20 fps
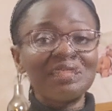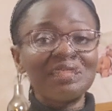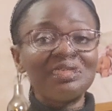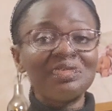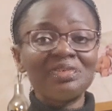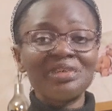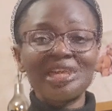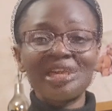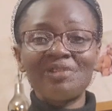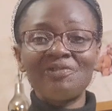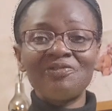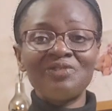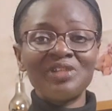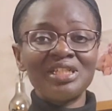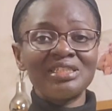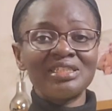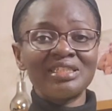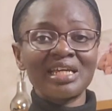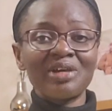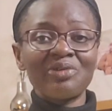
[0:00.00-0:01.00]
UK
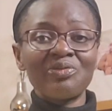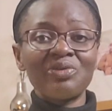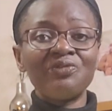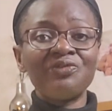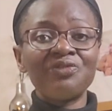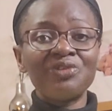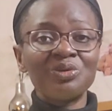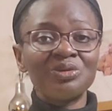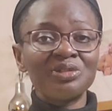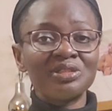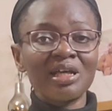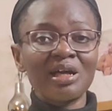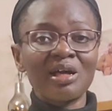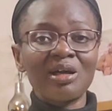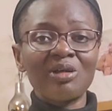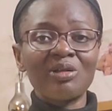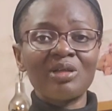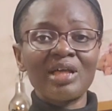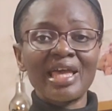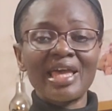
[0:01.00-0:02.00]
visa
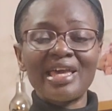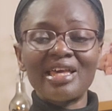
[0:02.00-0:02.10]
refusal